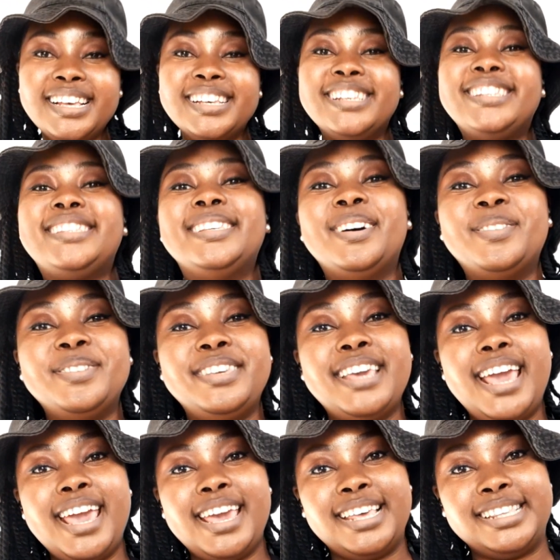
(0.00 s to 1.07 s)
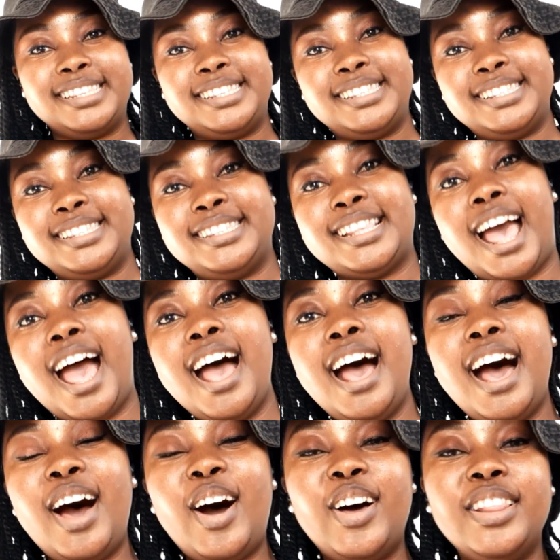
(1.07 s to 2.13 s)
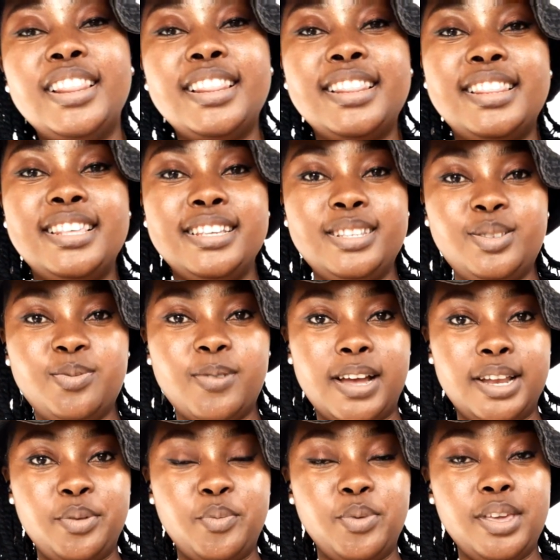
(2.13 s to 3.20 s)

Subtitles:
So, yes, on this one,